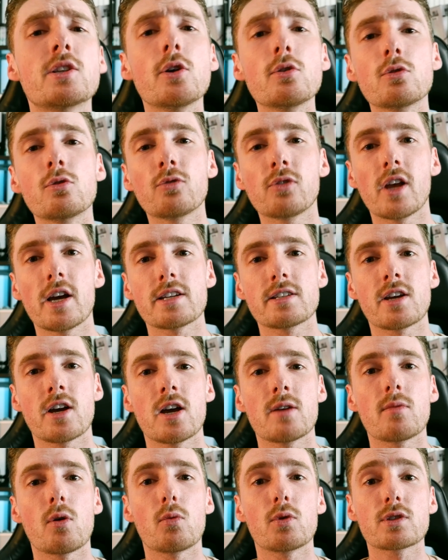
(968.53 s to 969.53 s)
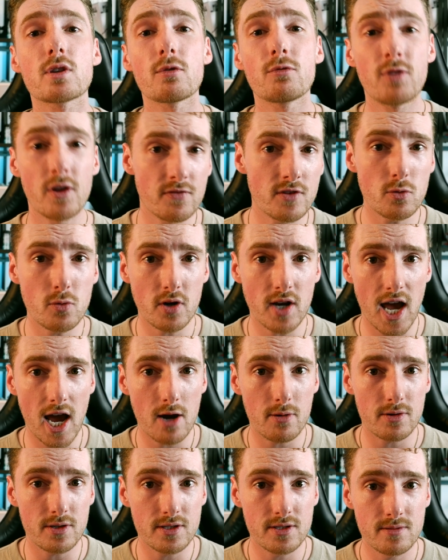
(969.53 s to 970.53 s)
total flight time was 51
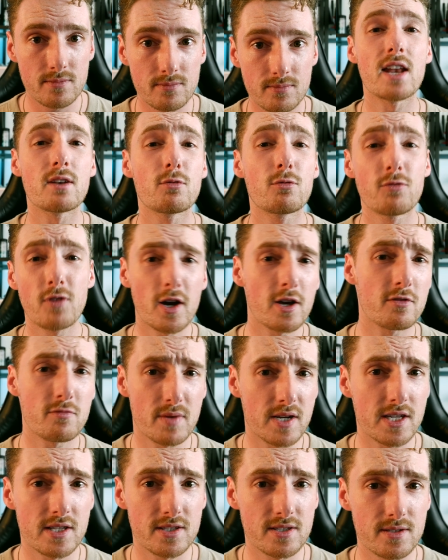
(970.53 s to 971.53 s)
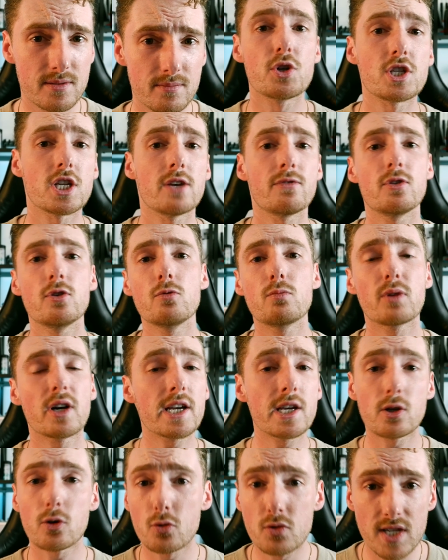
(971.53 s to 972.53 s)
hours and 5 minutes, which if you
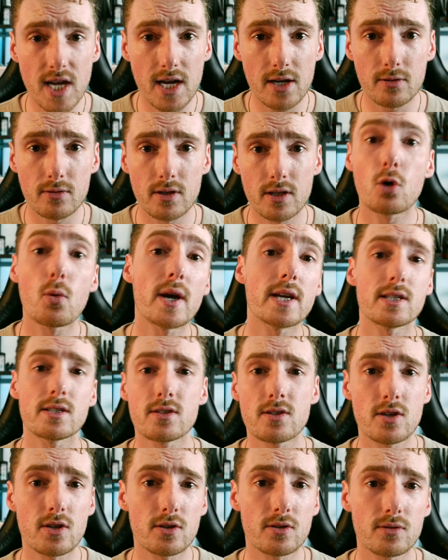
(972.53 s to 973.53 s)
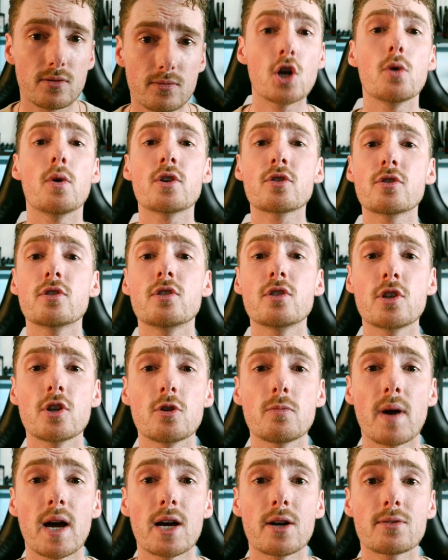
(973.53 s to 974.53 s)
break it all down equates to
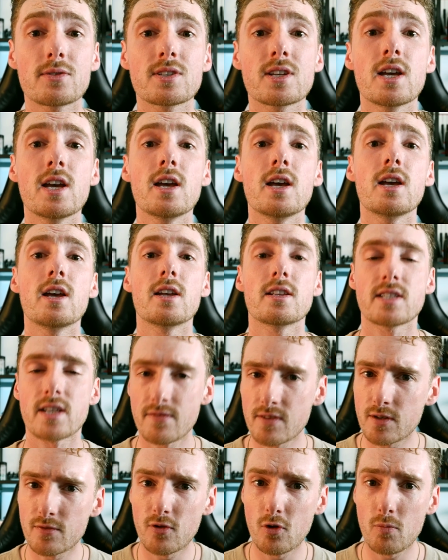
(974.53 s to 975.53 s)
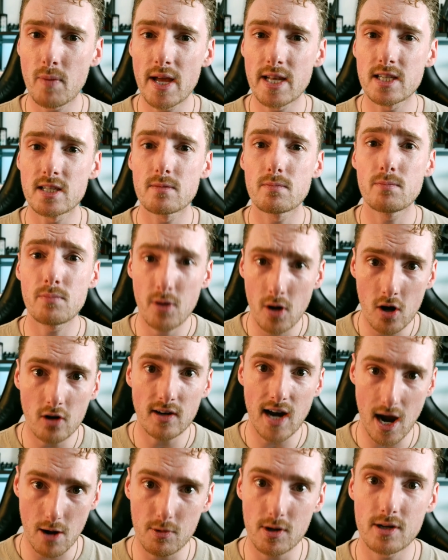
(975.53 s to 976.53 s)
£202.74 per
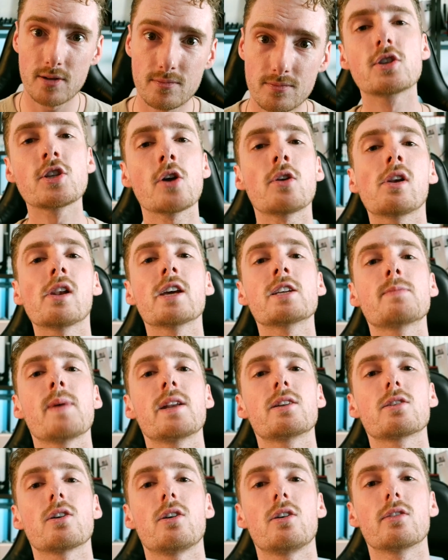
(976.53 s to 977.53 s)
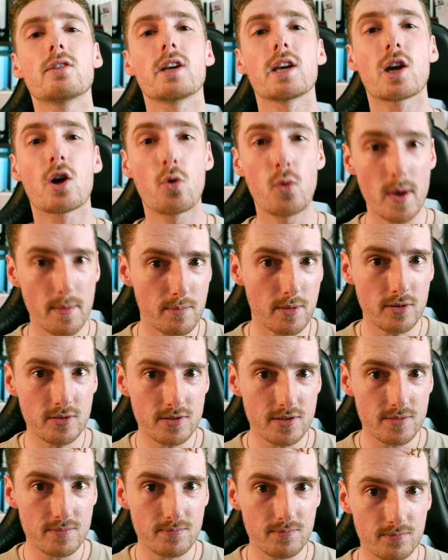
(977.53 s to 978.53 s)
hour. The total I spent on
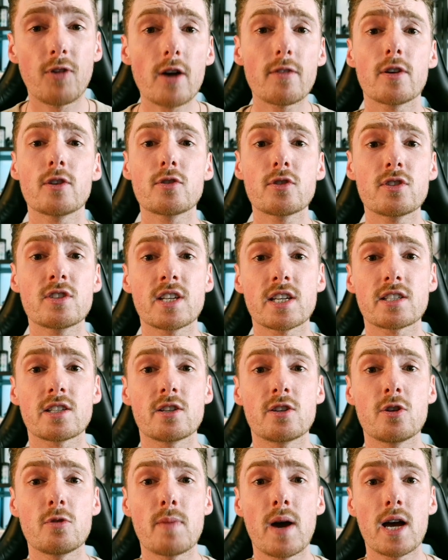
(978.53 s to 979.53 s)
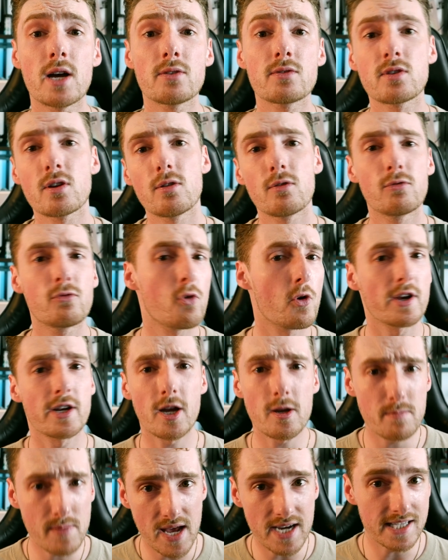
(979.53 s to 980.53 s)
equipment,
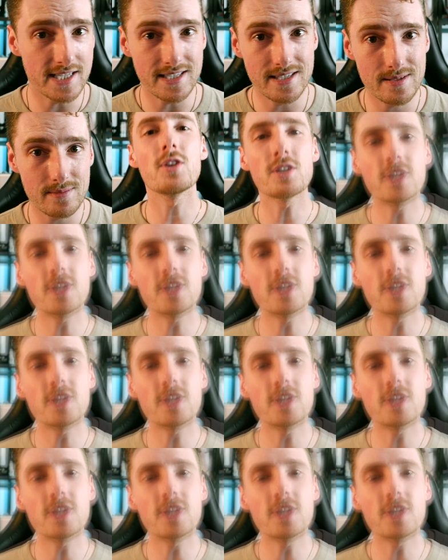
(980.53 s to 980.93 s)
£562.49.